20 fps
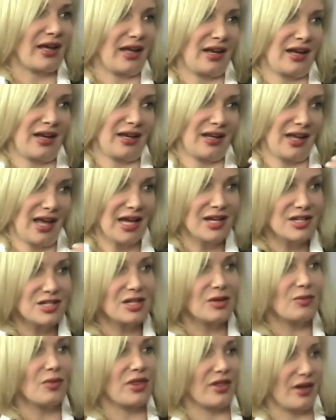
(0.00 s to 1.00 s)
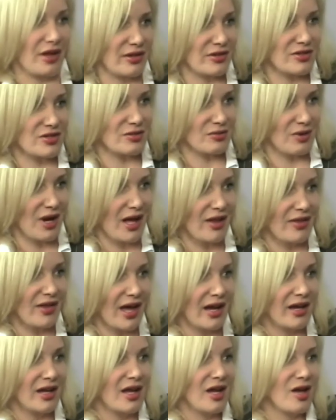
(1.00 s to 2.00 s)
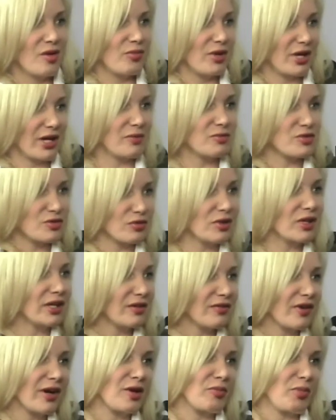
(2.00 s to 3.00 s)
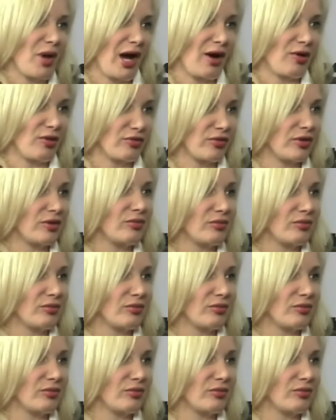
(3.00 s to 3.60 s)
engaging with others around that becomes really very powerful.